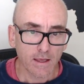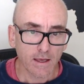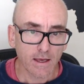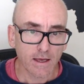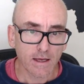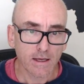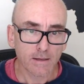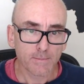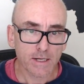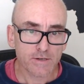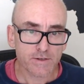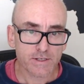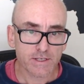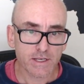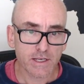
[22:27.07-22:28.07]

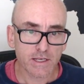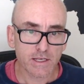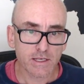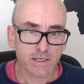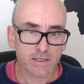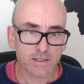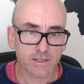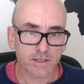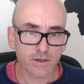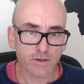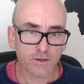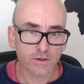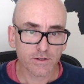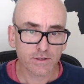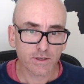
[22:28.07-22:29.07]
Patrick says, so
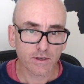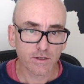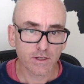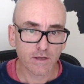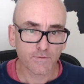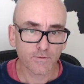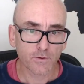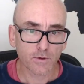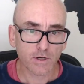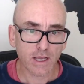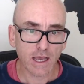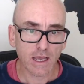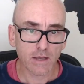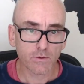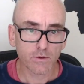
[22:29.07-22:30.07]
your Sony at
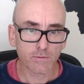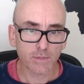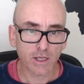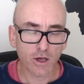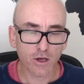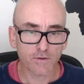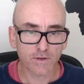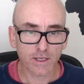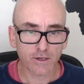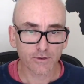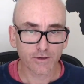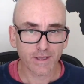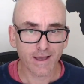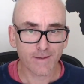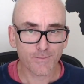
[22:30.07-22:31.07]
4K would be
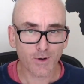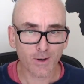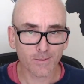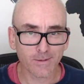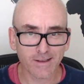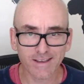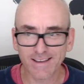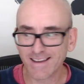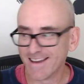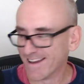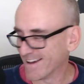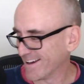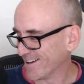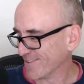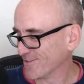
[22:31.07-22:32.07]
overkill. Yeah, probably.
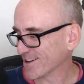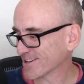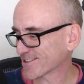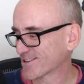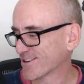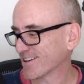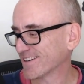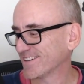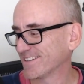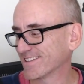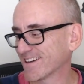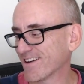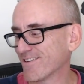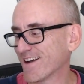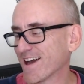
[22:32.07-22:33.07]
I'm not sure I need to
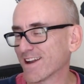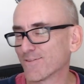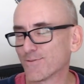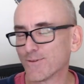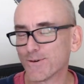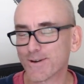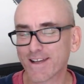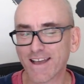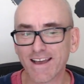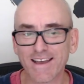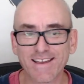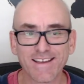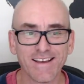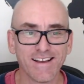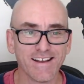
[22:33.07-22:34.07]
go out at
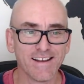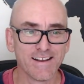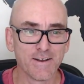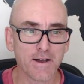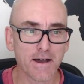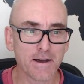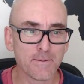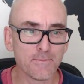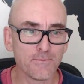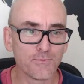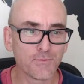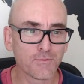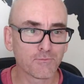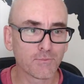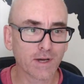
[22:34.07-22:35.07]
4K.
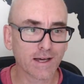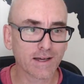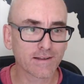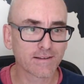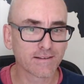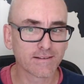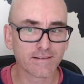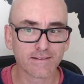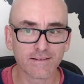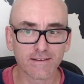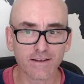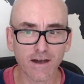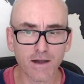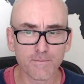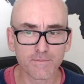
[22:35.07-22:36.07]
But, you
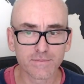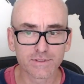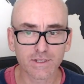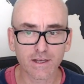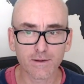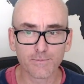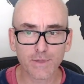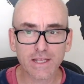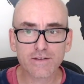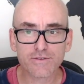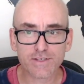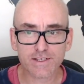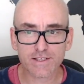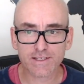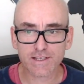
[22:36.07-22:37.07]
know, I'd be
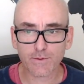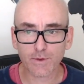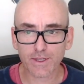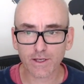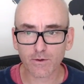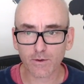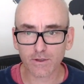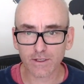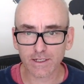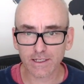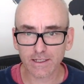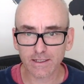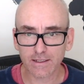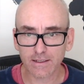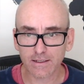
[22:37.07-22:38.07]
interested to see what the
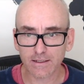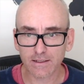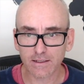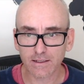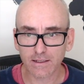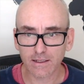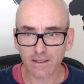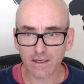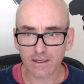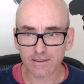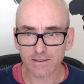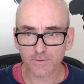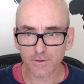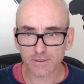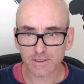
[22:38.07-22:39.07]
quality
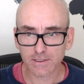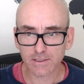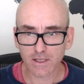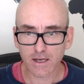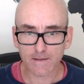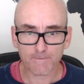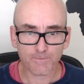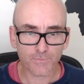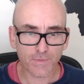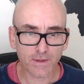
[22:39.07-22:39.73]
difference is like.